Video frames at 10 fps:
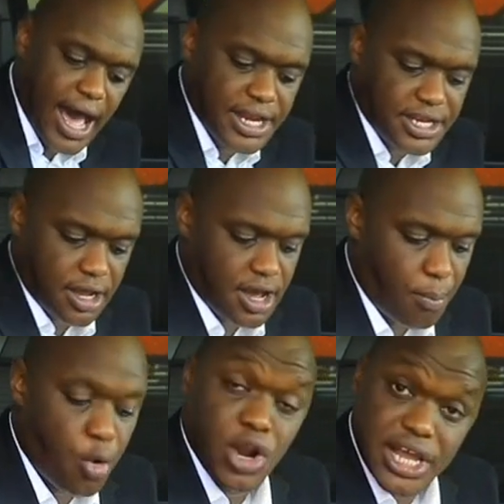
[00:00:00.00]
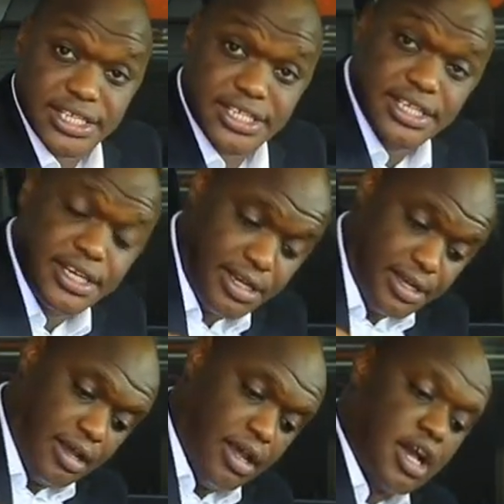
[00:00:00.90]
and cup holders.
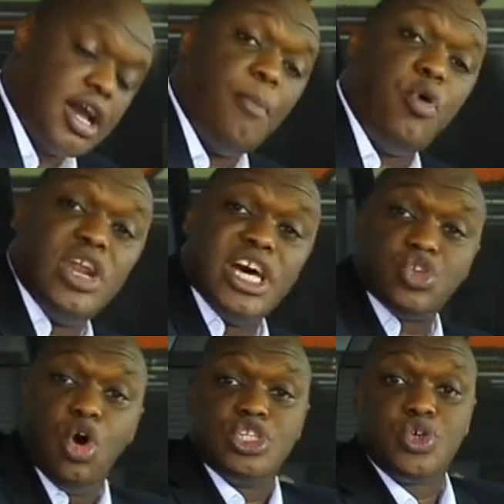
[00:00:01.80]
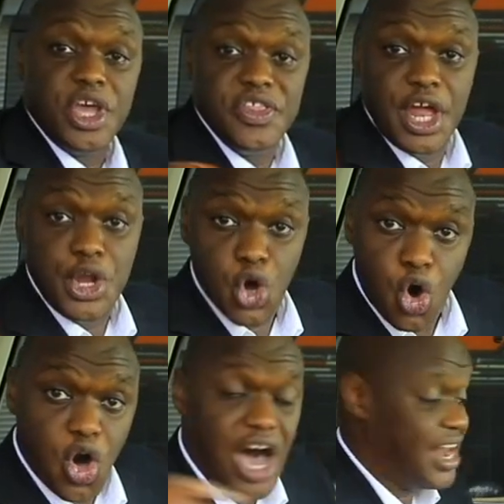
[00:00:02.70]
Cup holders also in the door